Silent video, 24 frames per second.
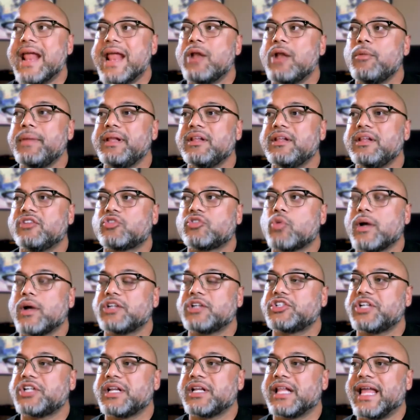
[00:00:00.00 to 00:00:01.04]
I don't mean this
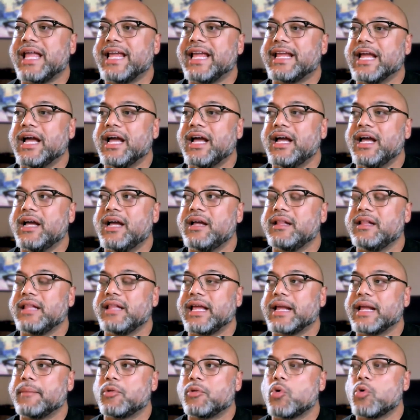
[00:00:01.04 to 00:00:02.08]
question like
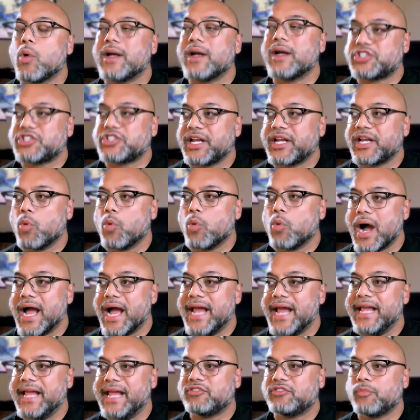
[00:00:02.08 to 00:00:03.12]
I'm questioning
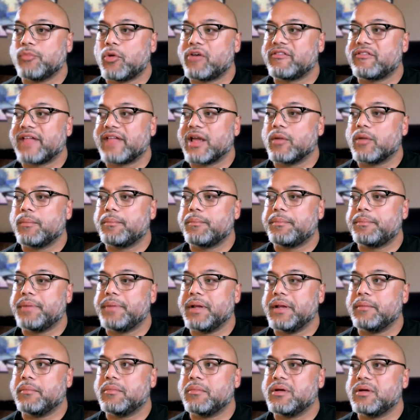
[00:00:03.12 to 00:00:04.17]
why. It's more of like,
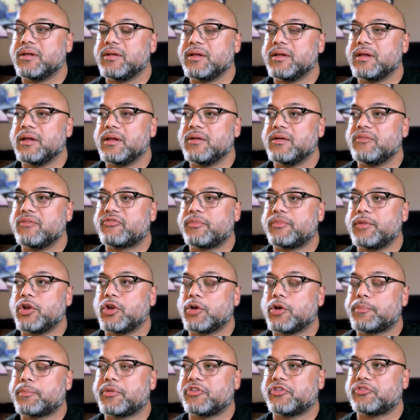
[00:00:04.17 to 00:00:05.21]
but from
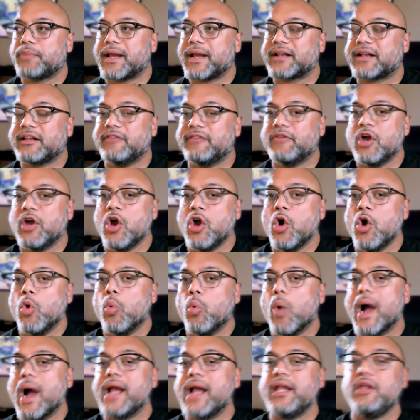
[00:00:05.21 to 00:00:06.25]
your perspective,
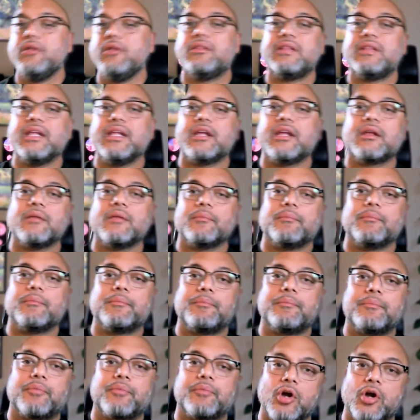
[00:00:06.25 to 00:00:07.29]
why do you think
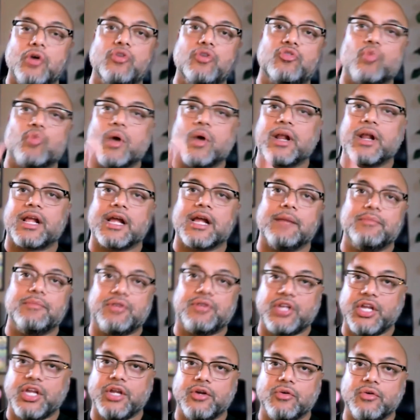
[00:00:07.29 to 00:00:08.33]
pros want to come
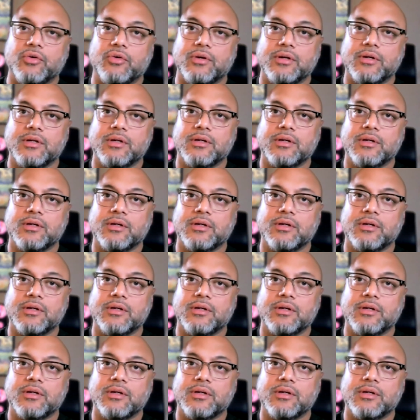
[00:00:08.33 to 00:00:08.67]
to you?